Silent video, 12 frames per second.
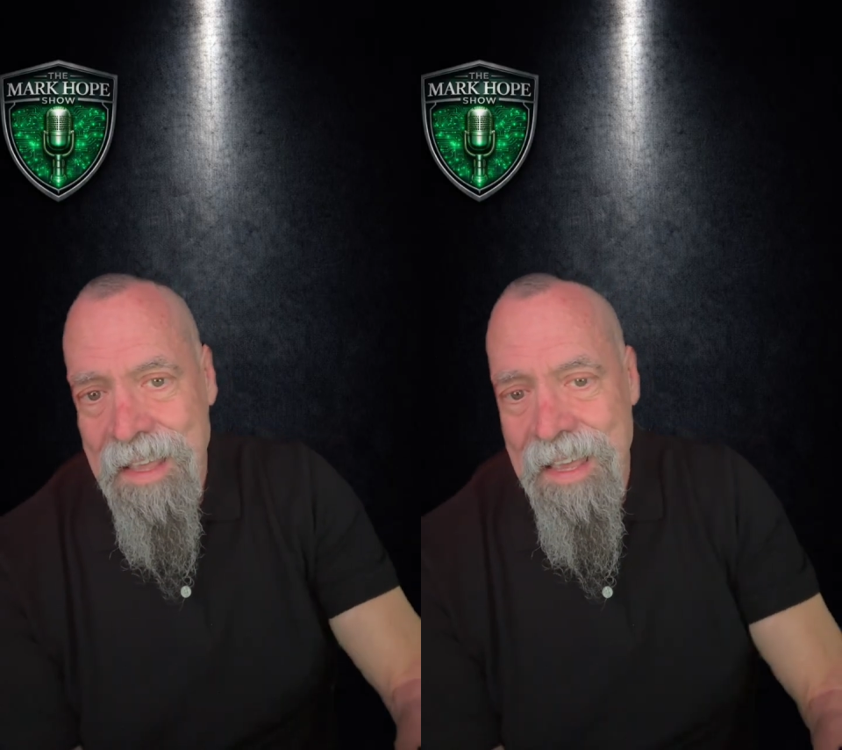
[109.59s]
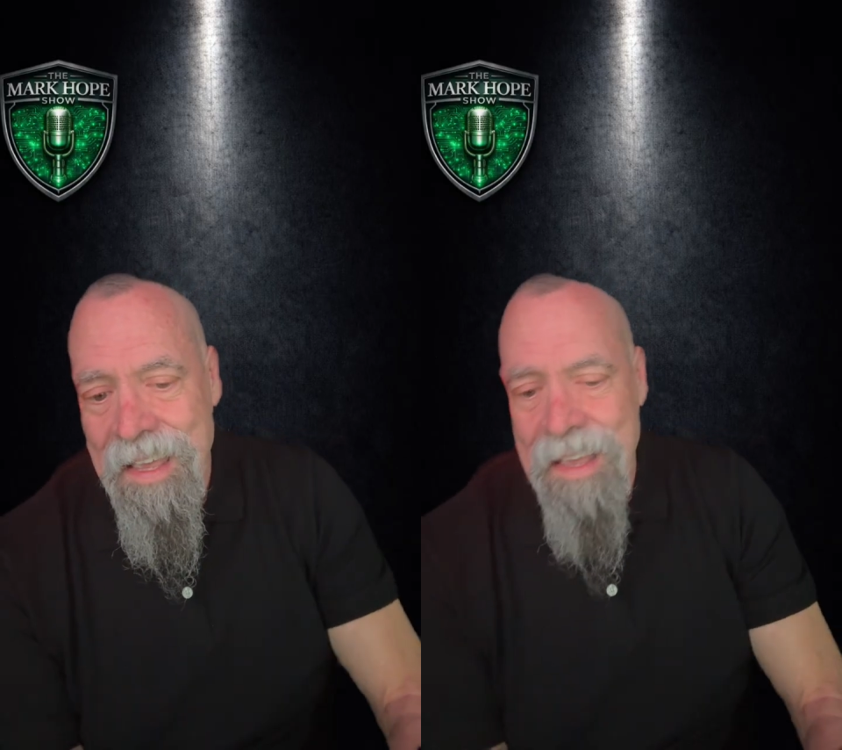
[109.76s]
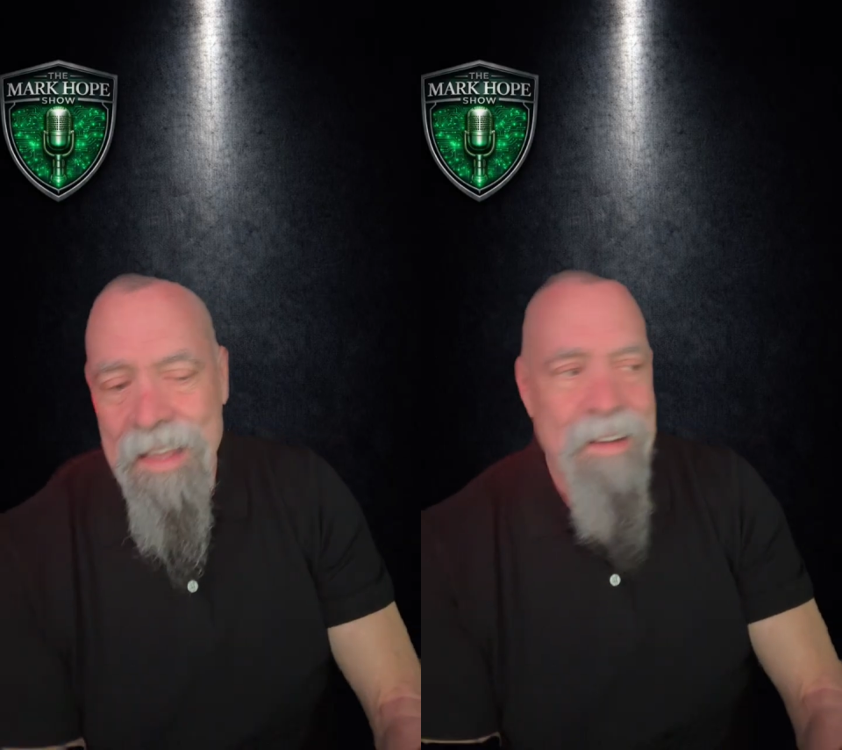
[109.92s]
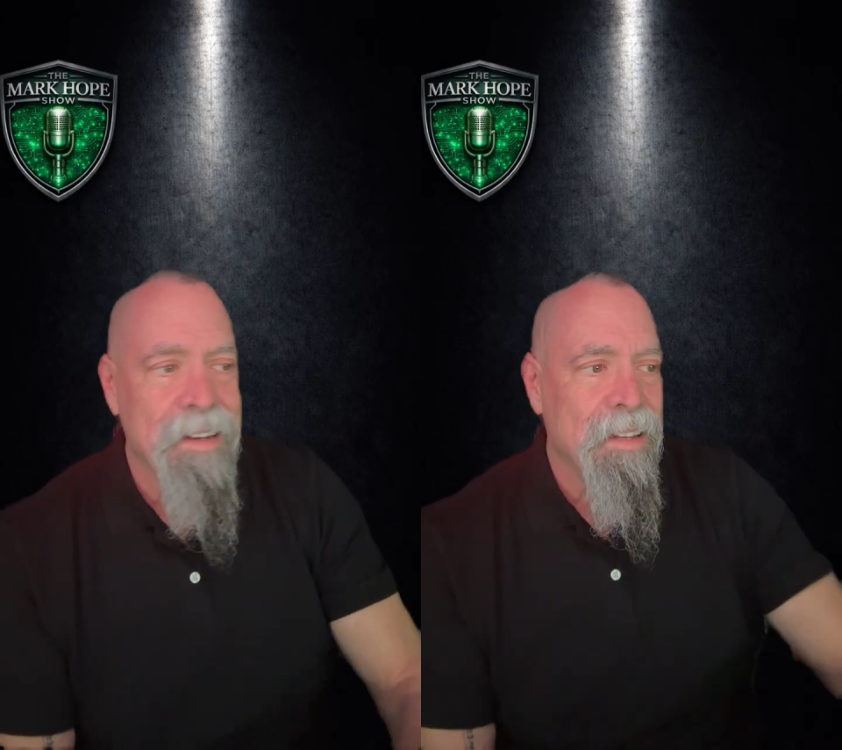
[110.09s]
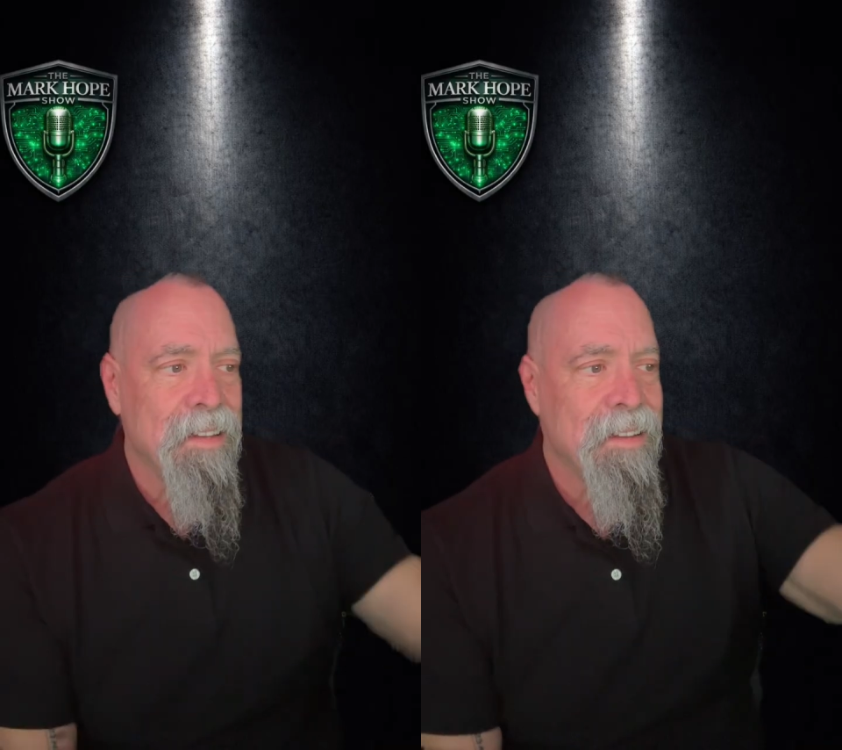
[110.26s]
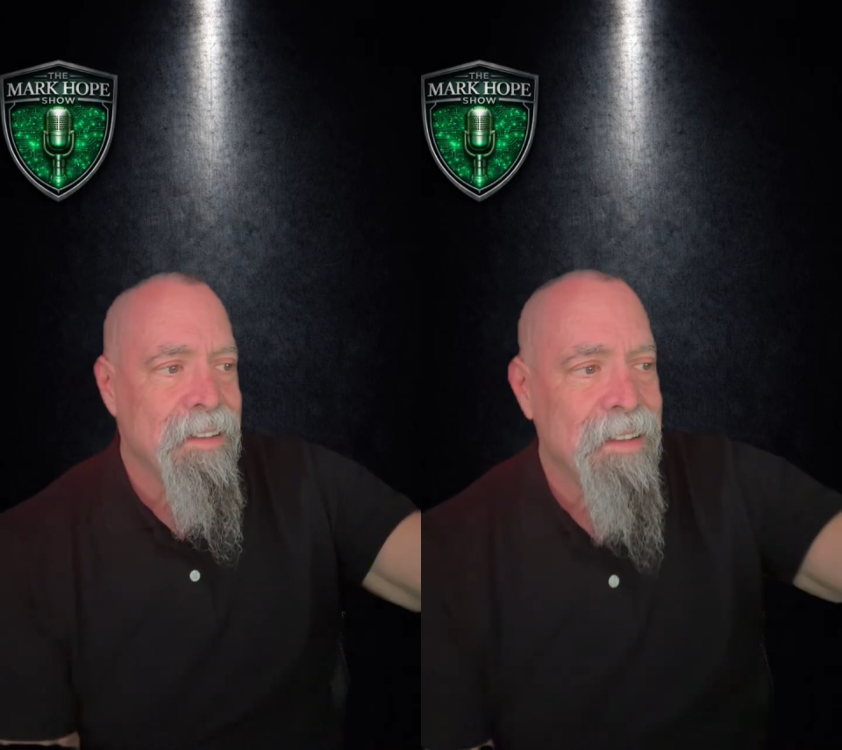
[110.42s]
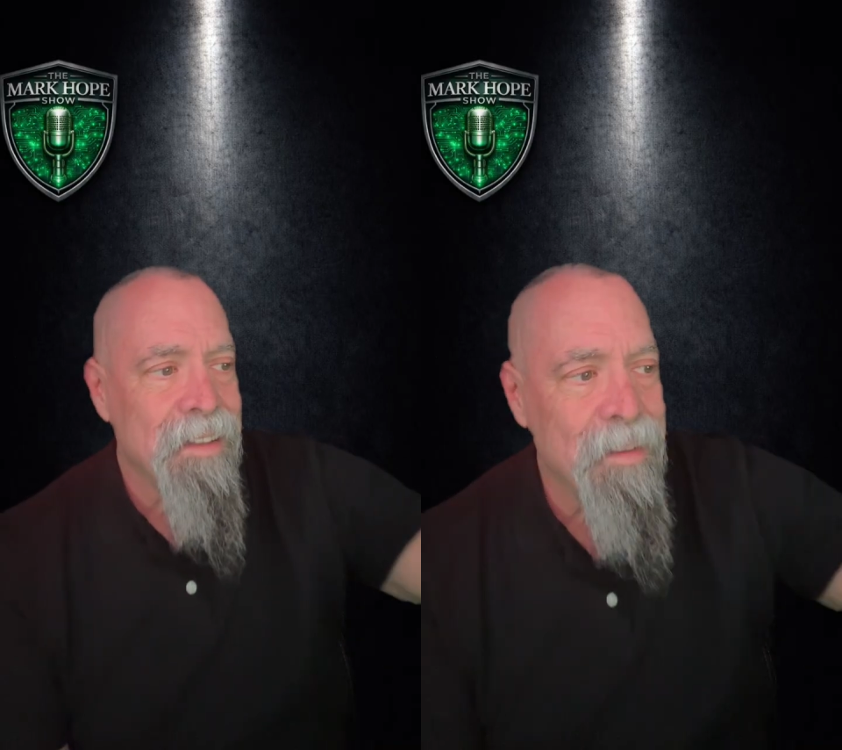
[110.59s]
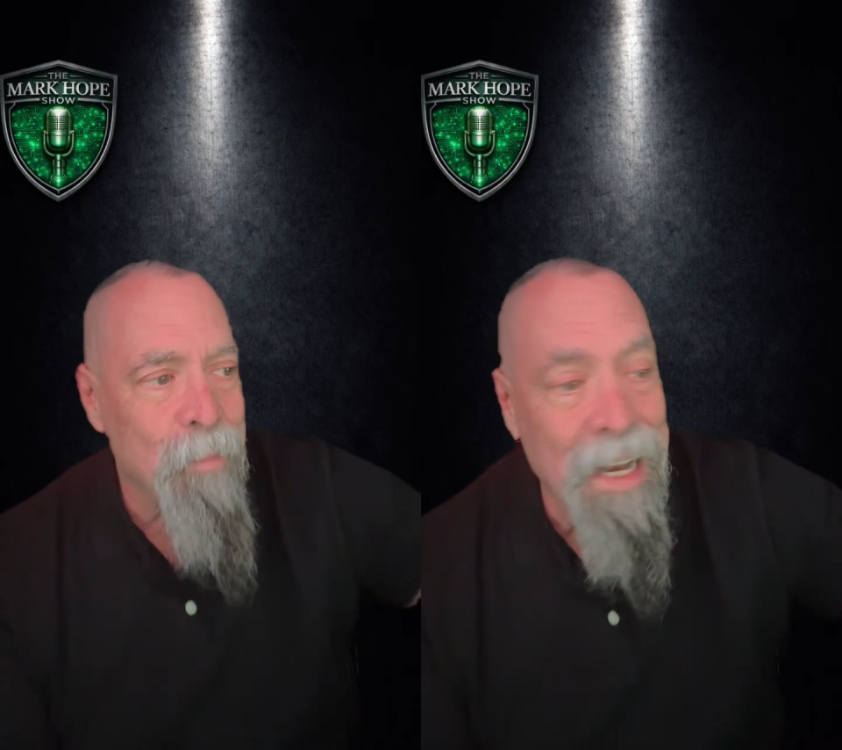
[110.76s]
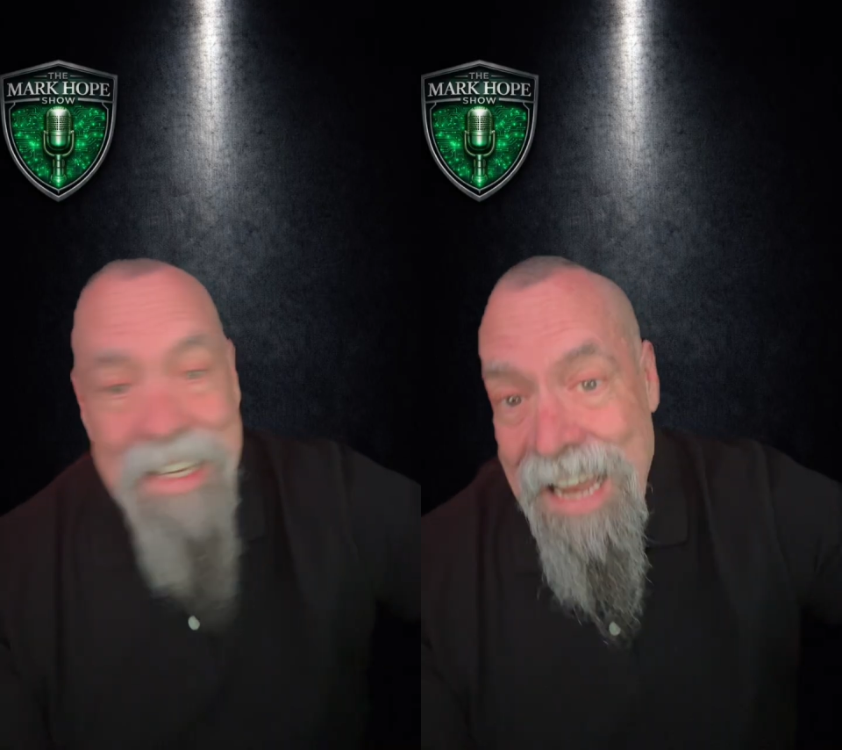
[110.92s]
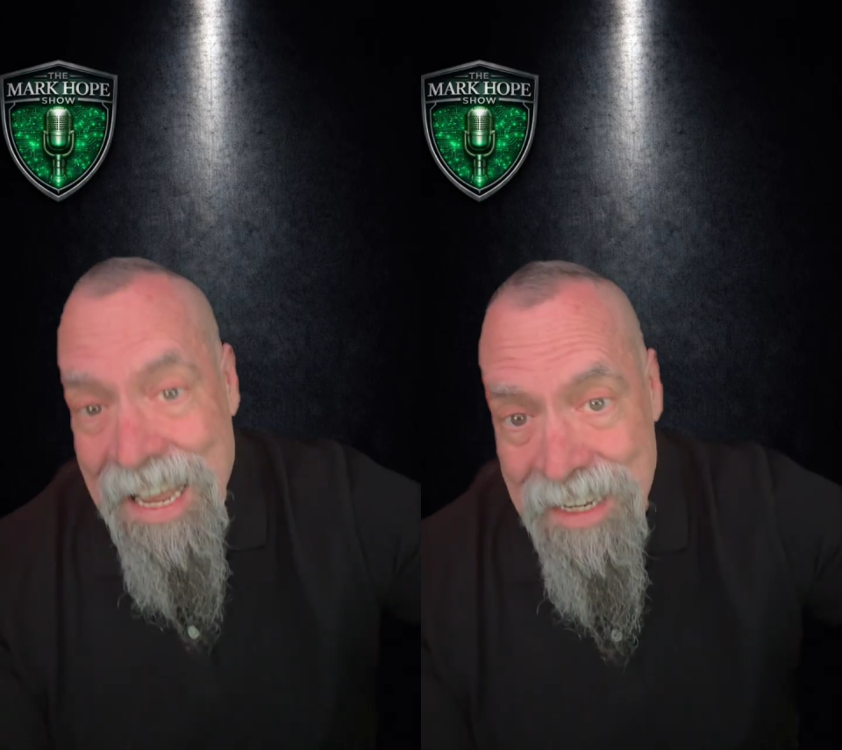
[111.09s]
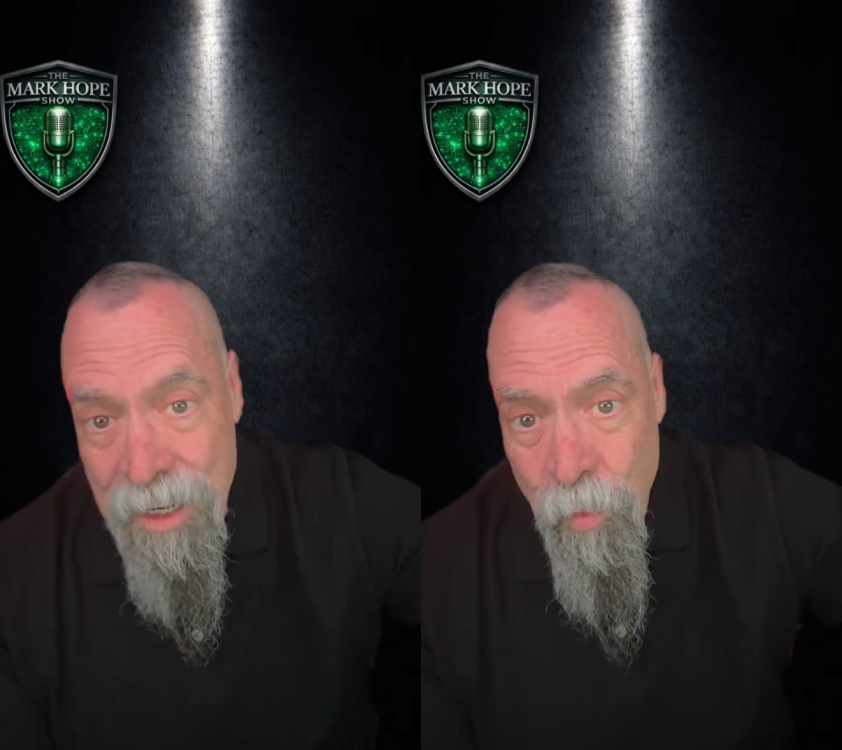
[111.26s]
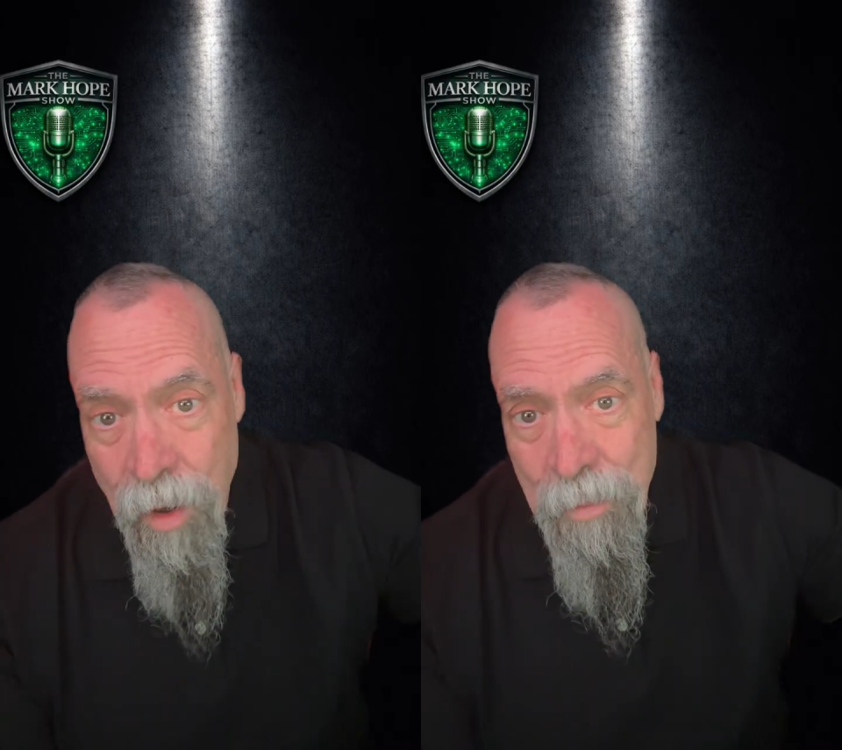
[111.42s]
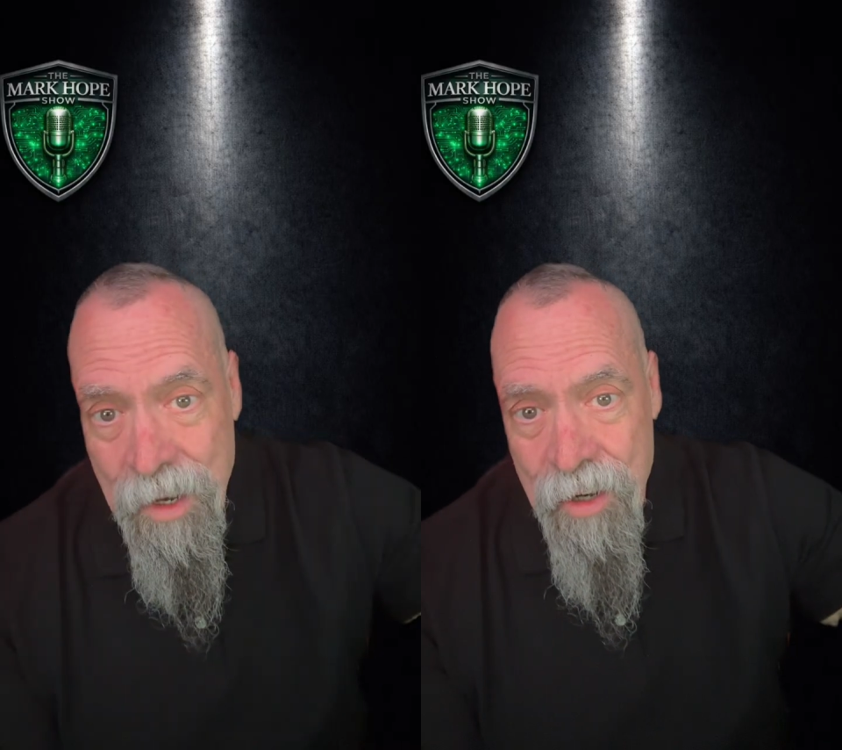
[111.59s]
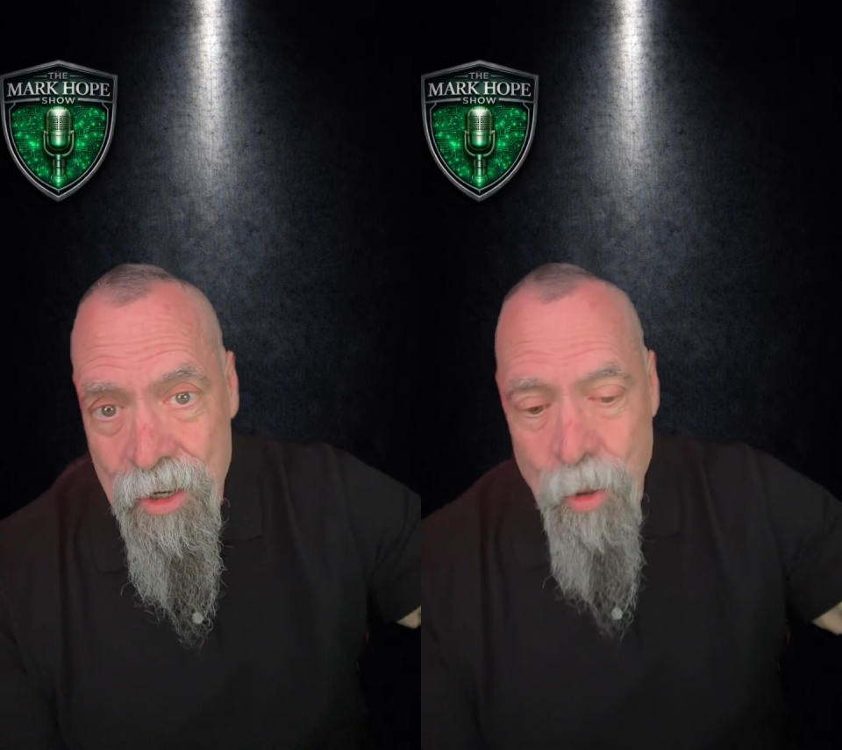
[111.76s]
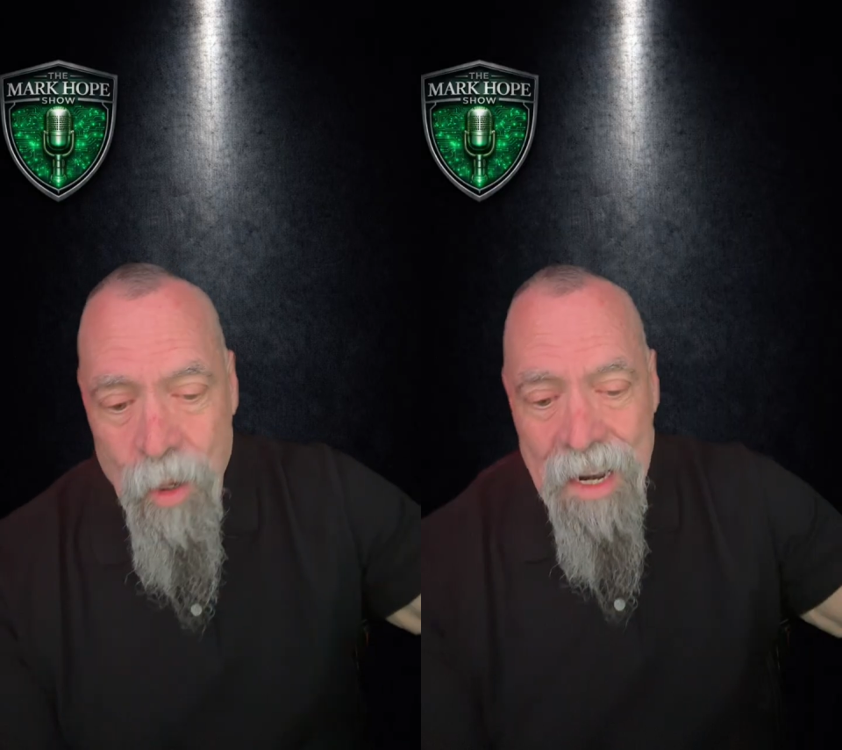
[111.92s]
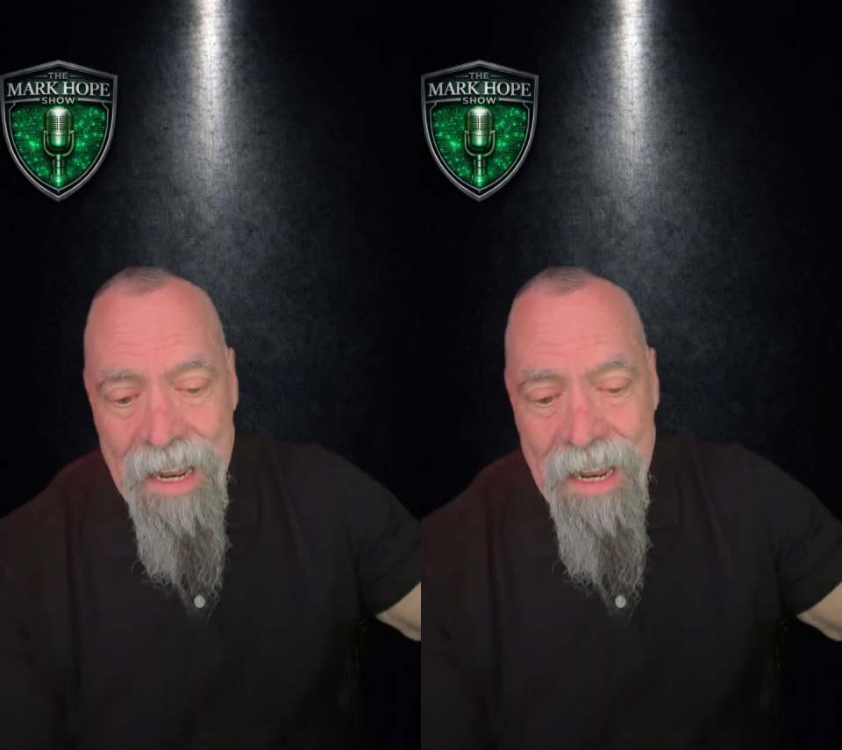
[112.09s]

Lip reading: And my dad didn't want me to do it,